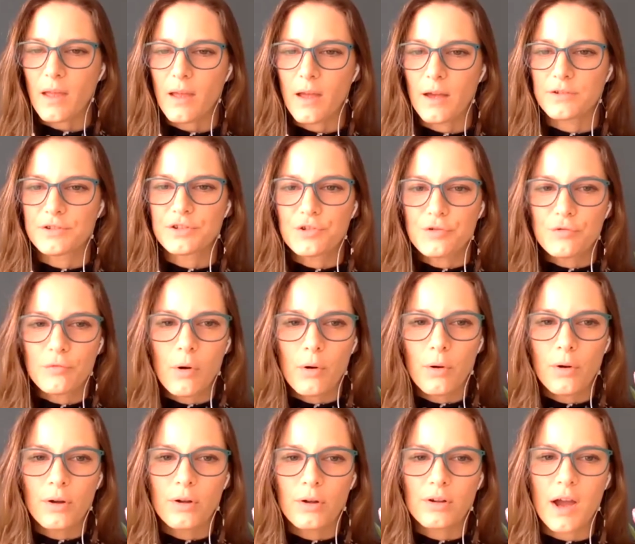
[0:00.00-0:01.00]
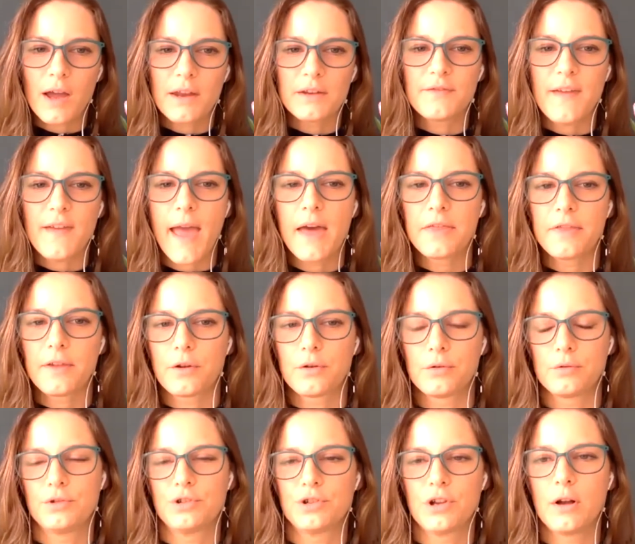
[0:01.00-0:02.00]
A strong kind of
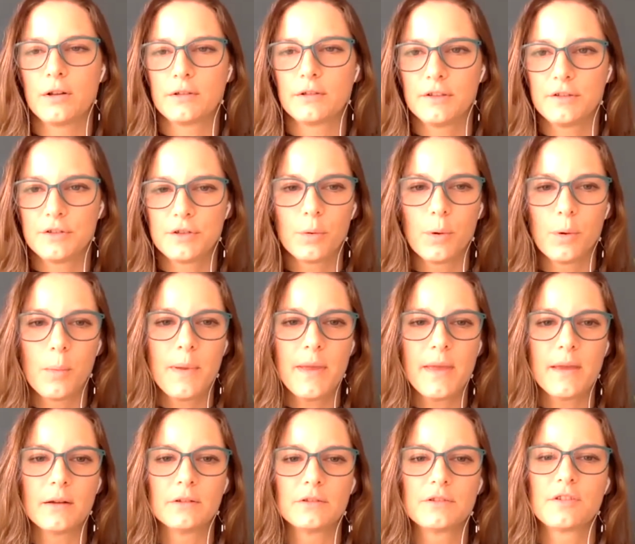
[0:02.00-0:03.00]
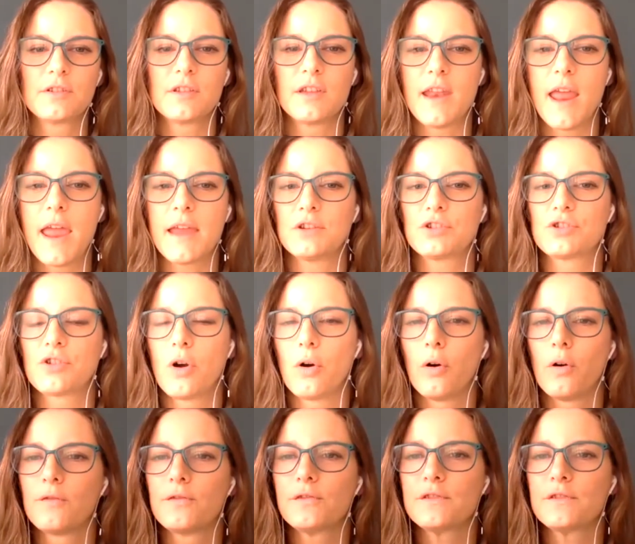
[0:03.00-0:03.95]
ethical charter to appeal to the nature of